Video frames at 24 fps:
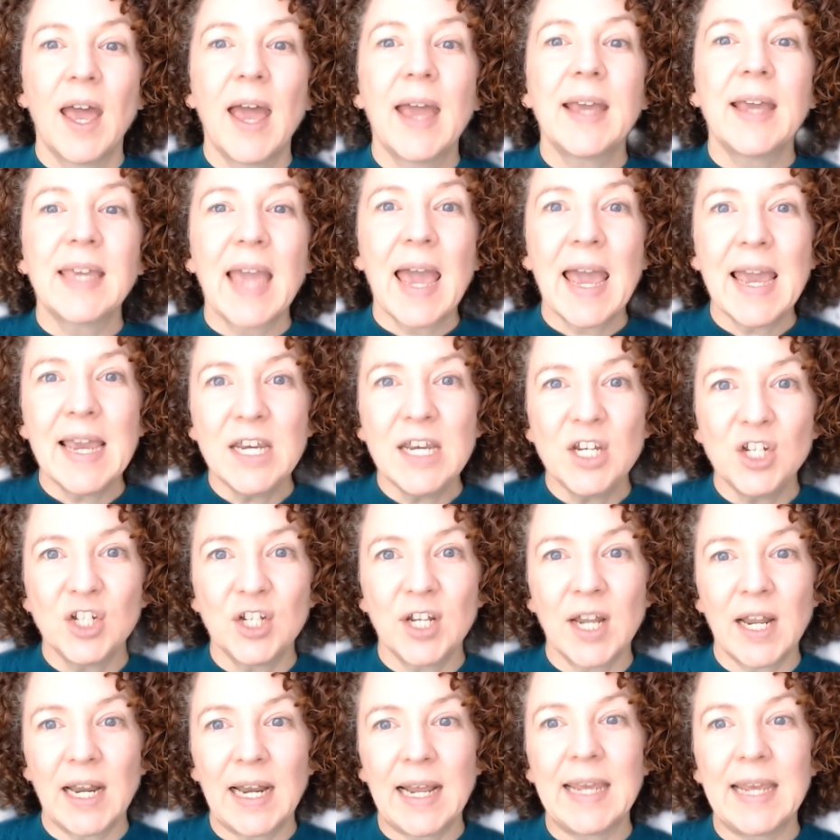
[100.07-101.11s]

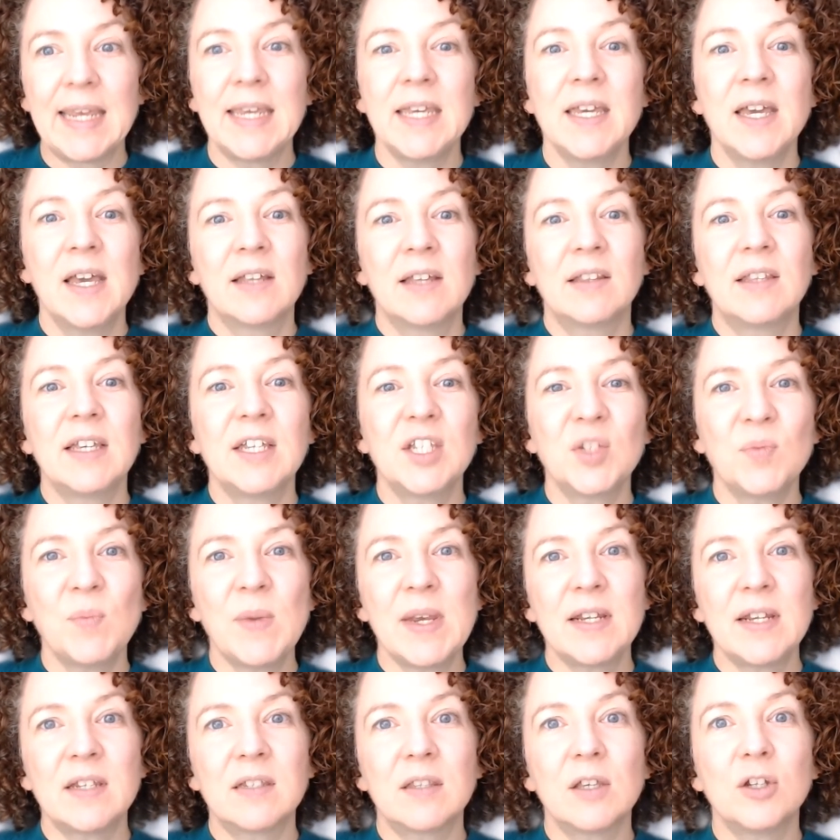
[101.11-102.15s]
Occasionally, this
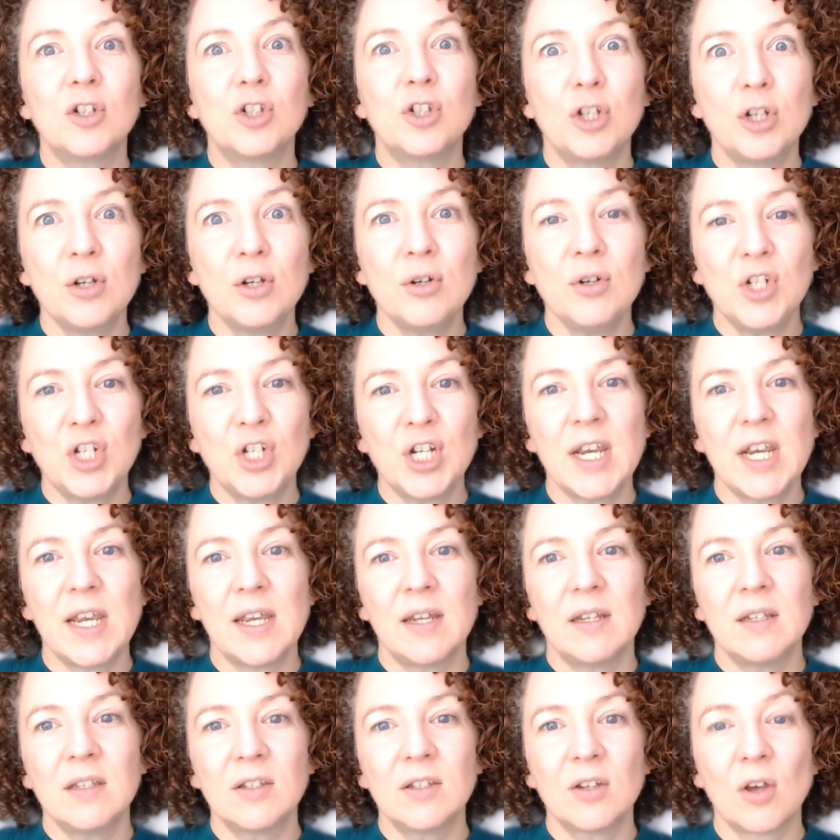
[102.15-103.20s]
means that two
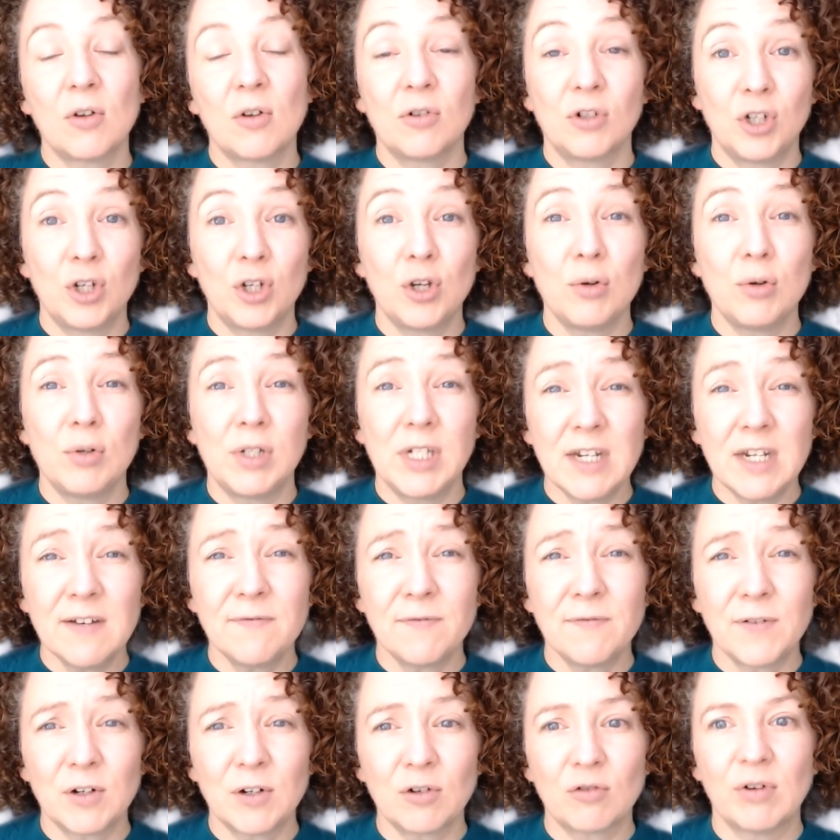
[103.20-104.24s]
genes on two
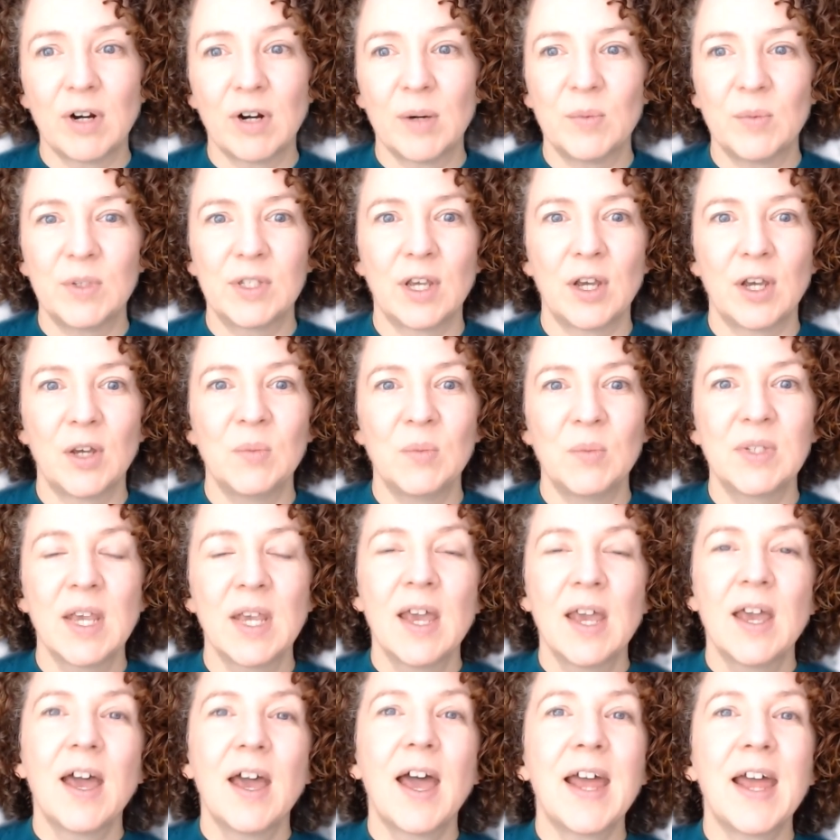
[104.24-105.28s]
different chromosomes
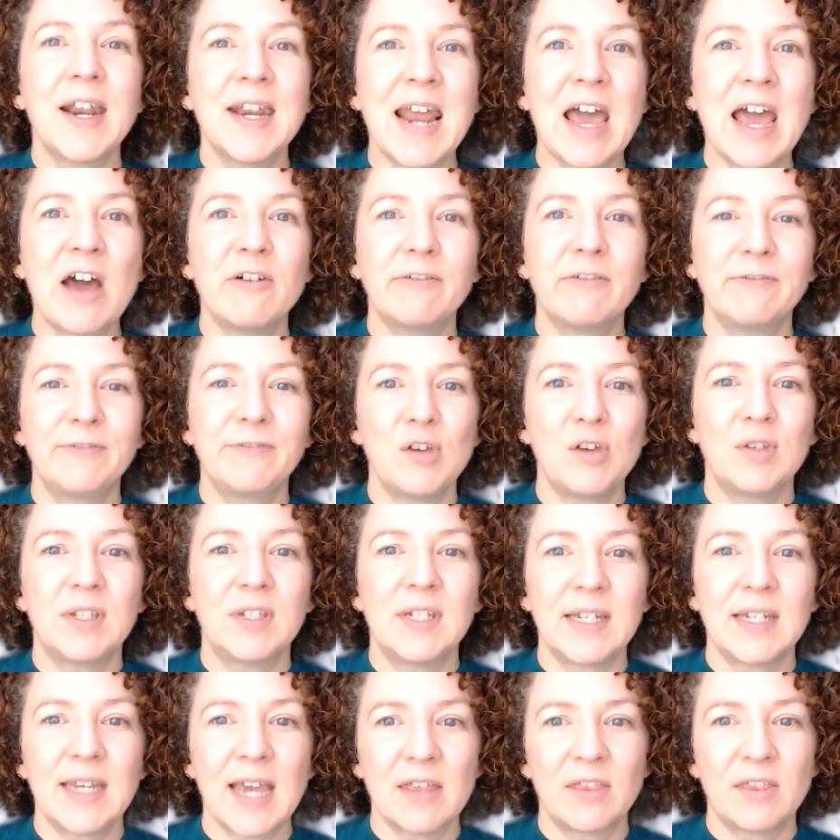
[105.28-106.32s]
are now fused
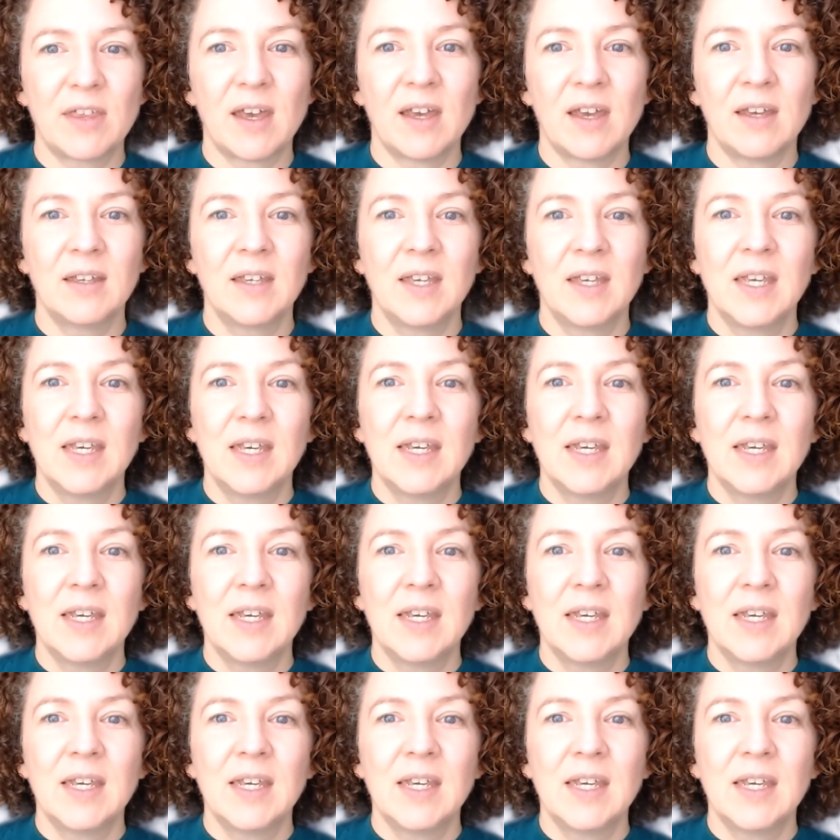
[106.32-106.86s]
together,